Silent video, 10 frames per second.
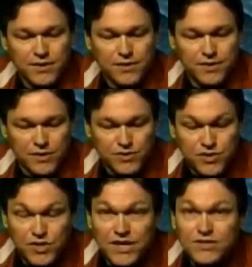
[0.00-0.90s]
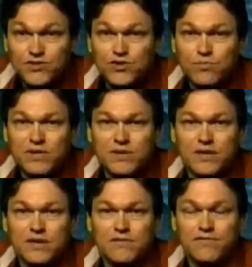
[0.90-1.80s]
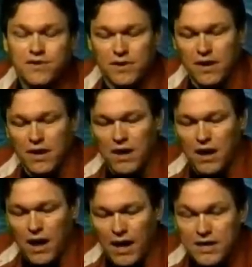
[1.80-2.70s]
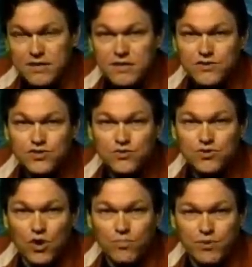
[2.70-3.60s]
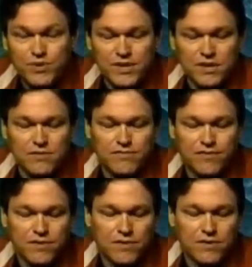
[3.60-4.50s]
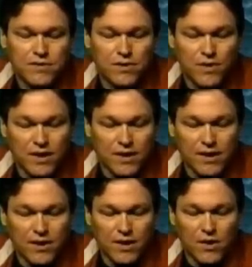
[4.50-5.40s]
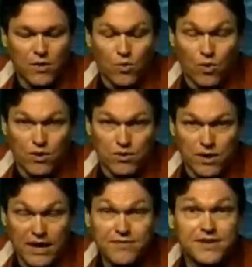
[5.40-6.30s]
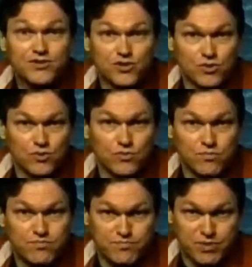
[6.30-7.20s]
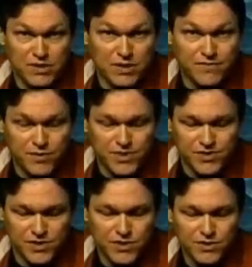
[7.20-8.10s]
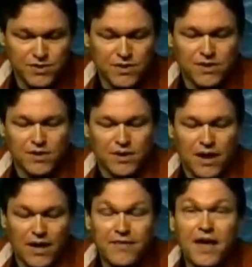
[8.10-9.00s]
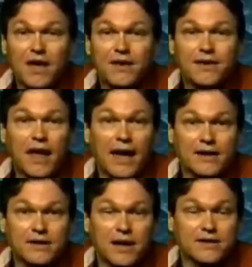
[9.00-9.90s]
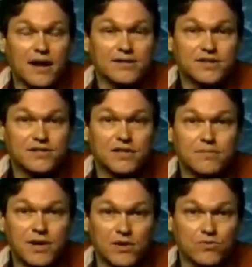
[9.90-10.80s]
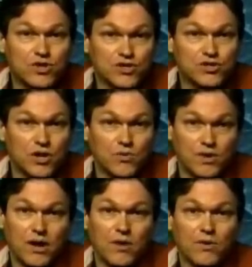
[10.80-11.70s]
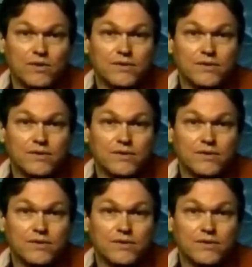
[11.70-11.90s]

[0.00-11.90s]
there's theists who believe, atheists who don't believe, or atheists who believe there isn't, and then agnostics in the middle who just don't know.